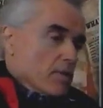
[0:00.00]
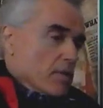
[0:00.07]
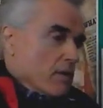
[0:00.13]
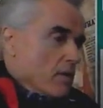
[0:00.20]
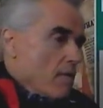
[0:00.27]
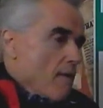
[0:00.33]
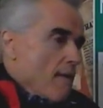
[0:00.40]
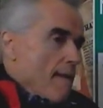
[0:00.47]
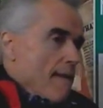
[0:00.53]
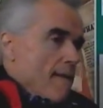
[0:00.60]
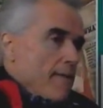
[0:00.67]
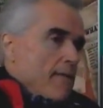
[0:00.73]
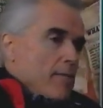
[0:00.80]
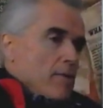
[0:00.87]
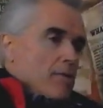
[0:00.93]
there.
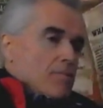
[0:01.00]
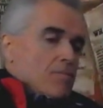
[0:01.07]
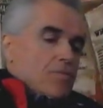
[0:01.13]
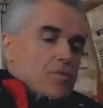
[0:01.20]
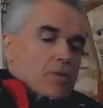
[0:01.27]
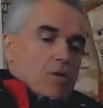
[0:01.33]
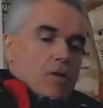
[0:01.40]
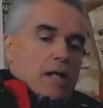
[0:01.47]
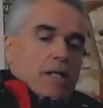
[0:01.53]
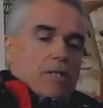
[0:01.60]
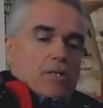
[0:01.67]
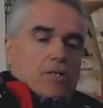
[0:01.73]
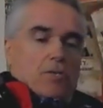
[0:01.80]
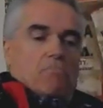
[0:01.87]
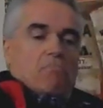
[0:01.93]
So I
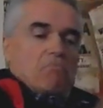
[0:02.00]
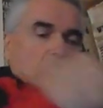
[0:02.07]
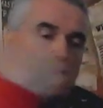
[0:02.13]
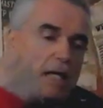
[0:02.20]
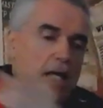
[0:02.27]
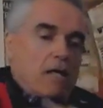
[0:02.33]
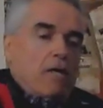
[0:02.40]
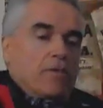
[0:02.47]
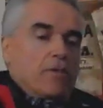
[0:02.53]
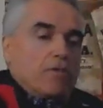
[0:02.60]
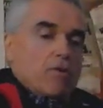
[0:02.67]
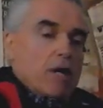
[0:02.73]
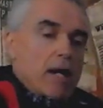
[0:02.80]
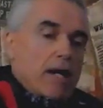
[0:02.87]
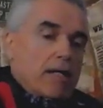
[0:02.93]
just sat on the
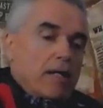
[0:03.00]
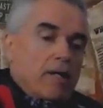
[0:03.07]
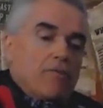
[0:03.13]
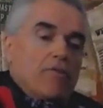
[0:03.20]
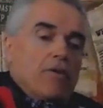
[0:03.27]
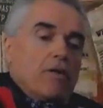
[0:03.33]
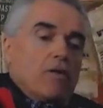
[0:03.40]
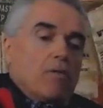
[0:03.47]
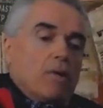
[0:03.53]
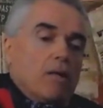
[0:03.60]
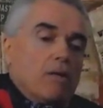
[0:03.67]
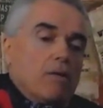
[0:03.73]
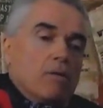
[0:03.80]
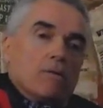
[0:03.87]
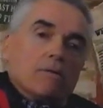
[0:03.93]
trike and I figured,
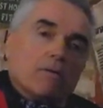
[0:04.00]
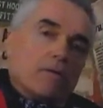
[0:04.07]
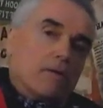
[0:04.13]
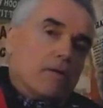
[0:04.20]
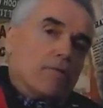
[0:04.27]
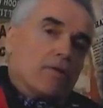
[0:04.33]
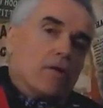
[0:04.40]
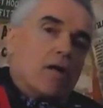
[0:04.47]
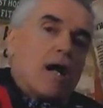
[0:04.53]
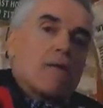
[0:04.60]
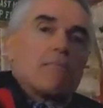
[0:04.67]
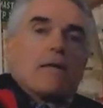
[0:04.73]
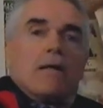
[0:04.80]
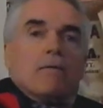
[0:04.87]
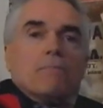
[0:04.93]
well, if a
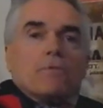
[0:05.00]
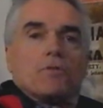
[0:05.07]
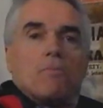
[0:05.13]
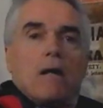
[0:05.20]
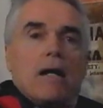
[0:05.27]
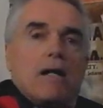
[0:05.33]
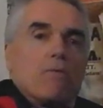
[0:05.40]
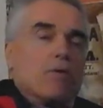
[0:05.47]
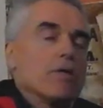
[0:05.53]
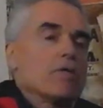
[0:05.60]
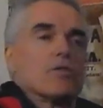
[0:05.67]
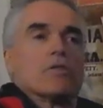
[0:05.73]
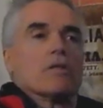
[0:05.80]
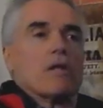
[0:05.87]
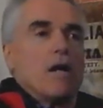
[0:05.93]
cop comes by,
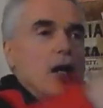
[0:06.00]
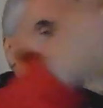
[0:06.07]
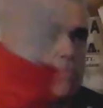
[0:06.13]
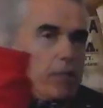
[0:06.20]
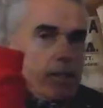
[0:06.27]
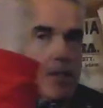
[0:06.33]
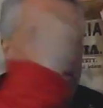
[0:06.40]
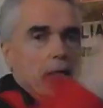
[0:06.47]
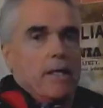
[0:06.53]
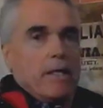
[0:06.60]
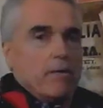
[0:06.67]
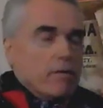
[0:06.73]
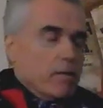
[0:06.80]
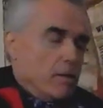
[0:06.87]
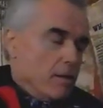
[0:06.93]
which the cop did
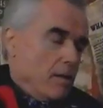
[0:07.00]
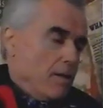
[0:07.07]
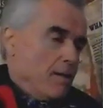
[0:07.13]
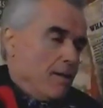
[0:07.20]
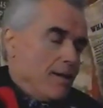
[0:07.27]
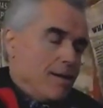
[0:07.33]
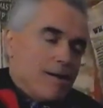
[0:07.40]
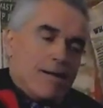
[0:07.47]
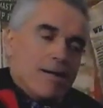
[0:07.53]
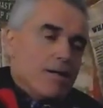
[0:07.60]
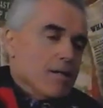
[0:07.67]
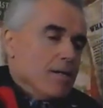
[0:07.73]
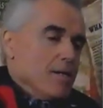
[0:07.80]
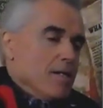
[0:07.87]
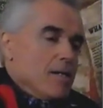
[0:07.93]
later,
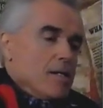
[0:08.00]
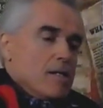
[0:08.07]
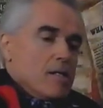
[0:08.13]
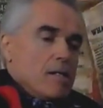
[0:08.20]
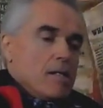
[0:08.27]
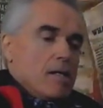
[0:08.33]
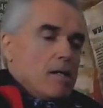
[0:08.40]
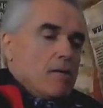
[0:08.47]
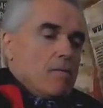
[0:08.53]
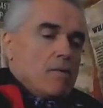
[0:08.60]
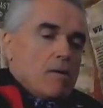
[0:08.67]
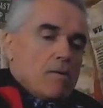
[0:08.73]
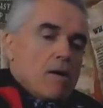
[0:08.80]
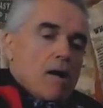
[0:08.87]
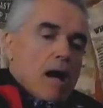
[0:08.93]
uh,
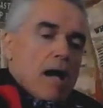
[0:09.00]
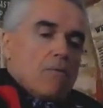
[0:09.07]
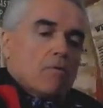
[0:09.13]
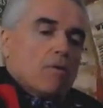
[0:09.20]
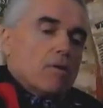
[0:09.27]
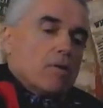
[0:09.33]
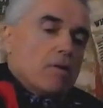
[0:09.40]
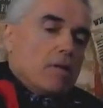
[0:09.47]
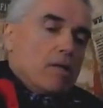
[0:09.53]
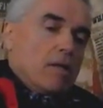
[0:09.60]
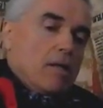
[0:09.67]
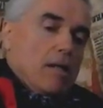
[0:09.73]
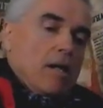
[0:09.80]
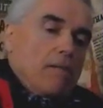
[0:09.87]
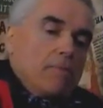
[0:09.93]
I'm, only,
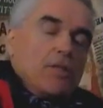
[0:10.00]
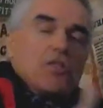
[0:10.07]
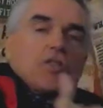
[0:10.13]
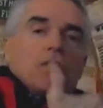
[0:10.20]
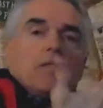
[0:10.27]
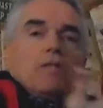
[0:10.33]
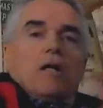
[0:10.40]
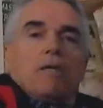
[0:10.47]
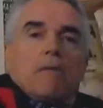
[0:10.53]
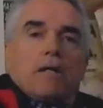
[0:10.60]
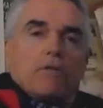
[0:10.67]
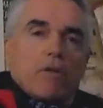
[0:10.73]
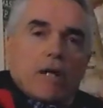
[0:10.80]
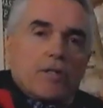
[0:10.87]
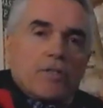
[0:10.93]
I'm just sitting on my
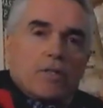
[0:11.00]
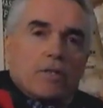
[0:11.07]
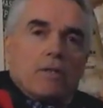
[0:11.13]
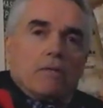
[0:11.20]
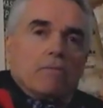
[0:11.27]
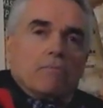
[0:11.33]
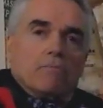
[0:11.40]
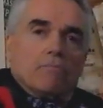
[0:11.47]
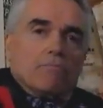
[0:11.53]
tricycle.